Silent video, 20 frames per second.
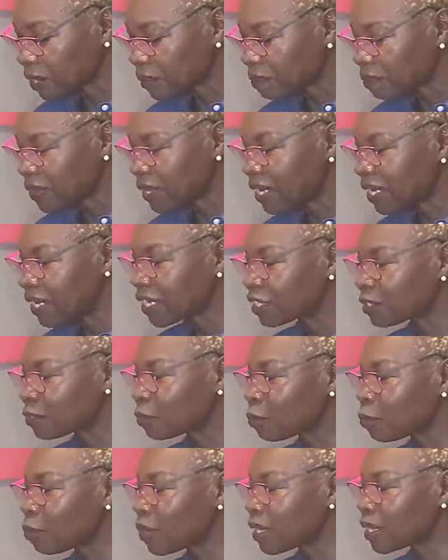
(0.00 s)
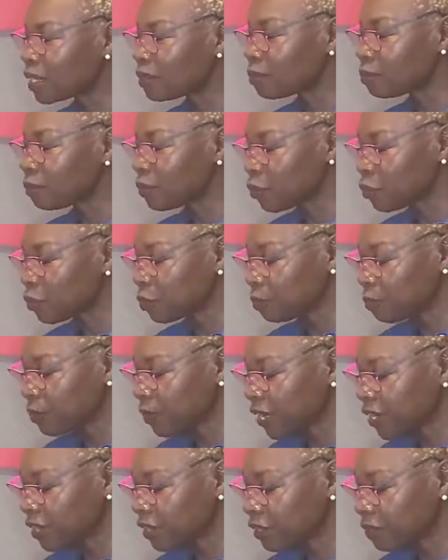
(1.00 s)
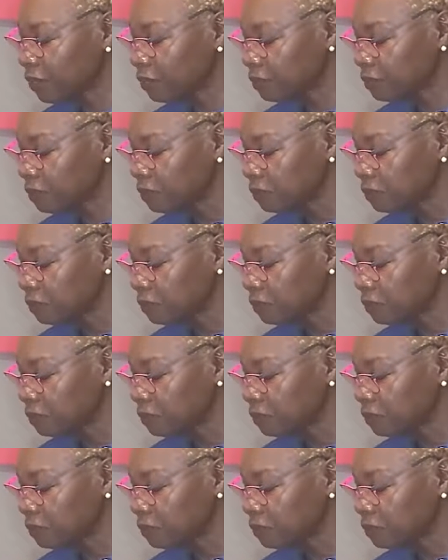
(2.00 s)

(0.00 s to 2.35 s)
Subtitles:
and being at one with your breath.